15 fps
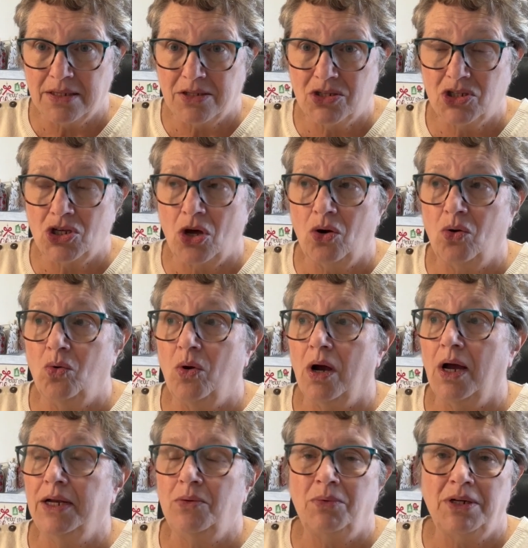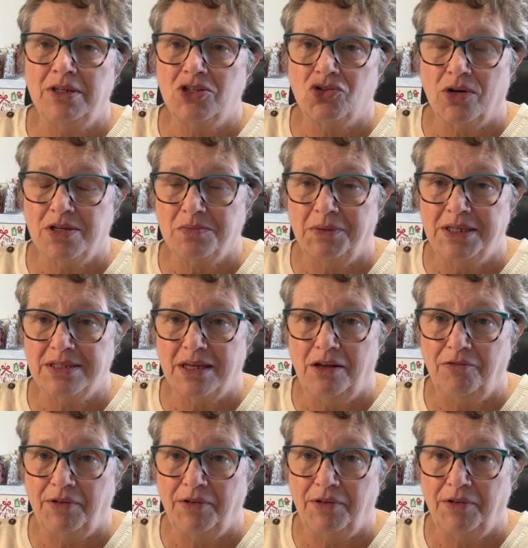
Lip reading: so I don't want to stress myself